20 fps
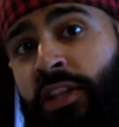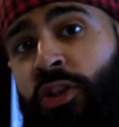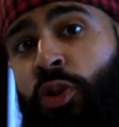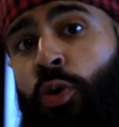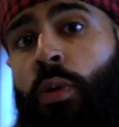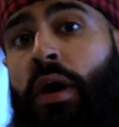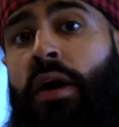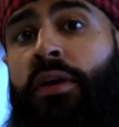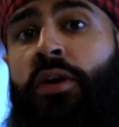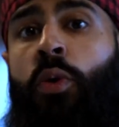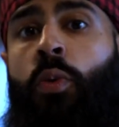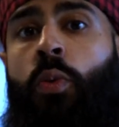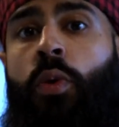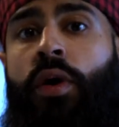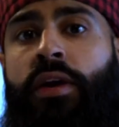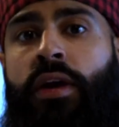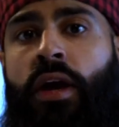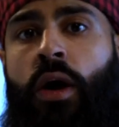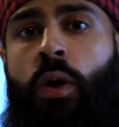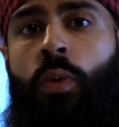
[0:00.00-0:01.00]
throughout your
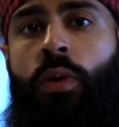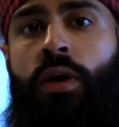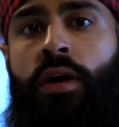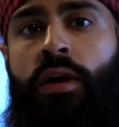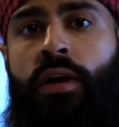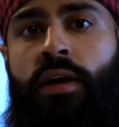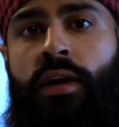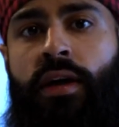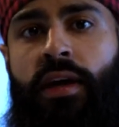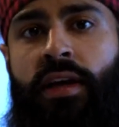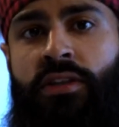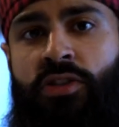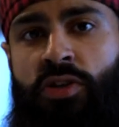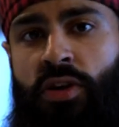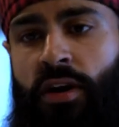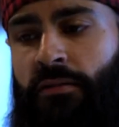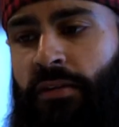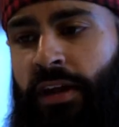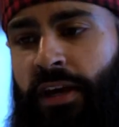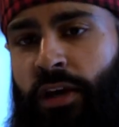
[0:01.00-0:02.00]
workout. Instead
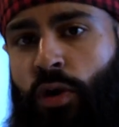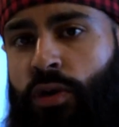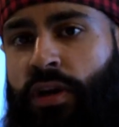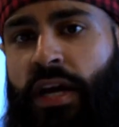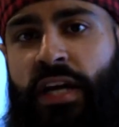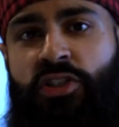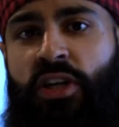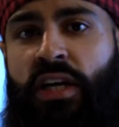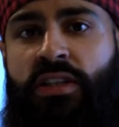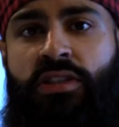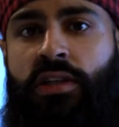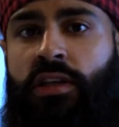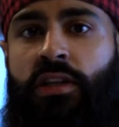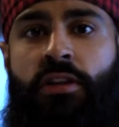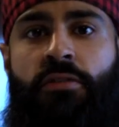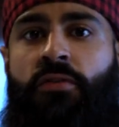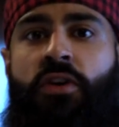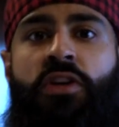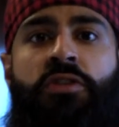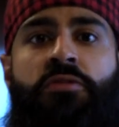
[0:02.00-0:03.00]
of like, digesting in
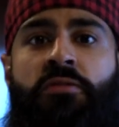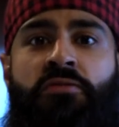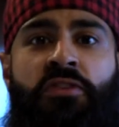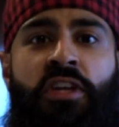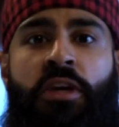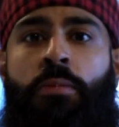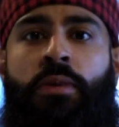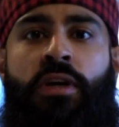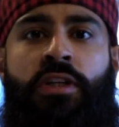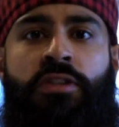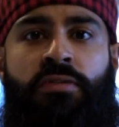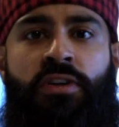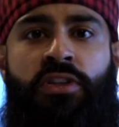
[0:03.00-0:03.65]
the first 15 minutes, for